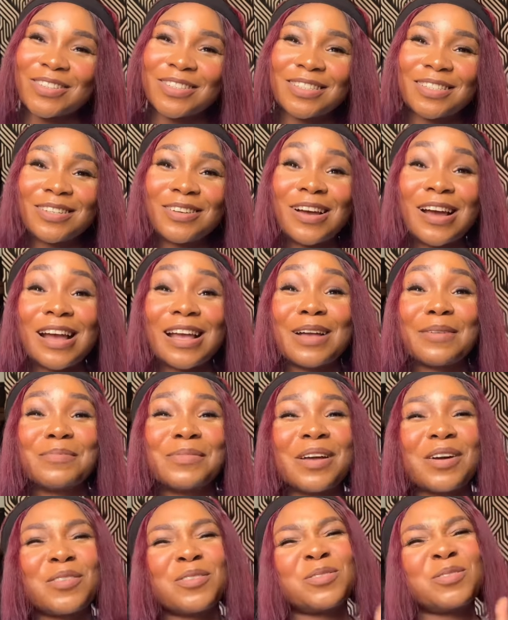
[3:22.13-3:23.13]
So I am
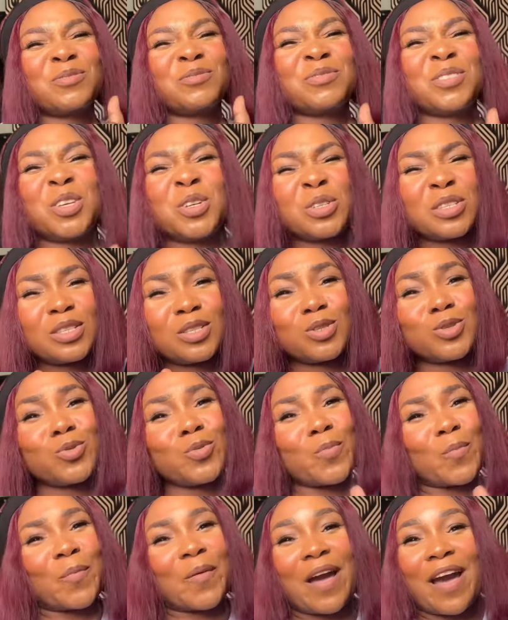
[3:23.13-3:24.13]
now
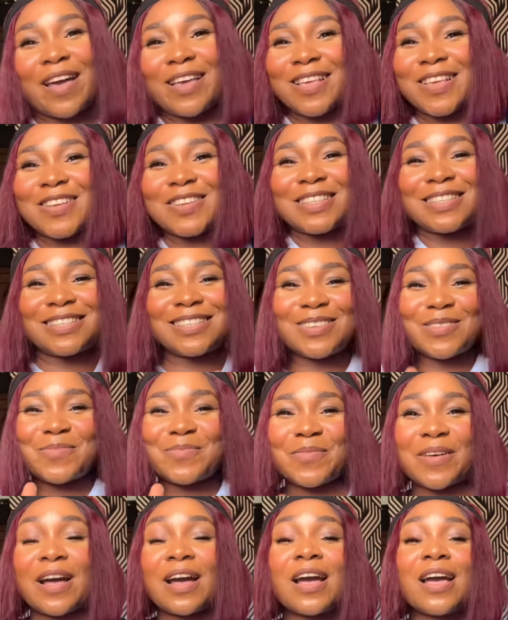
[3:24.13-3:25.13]
a
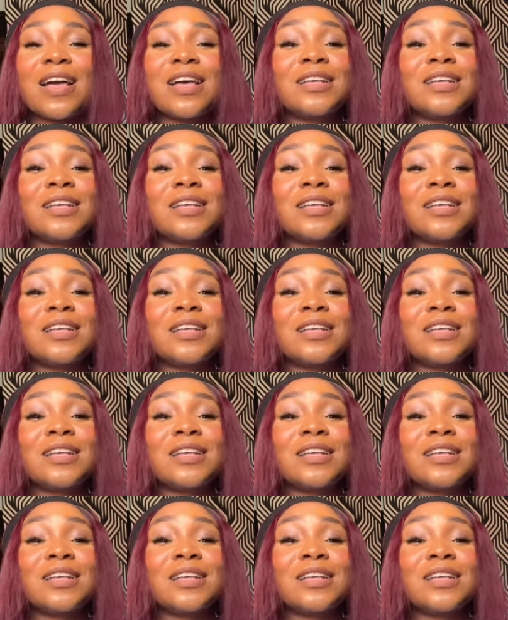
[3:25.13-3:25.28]
YouTuber.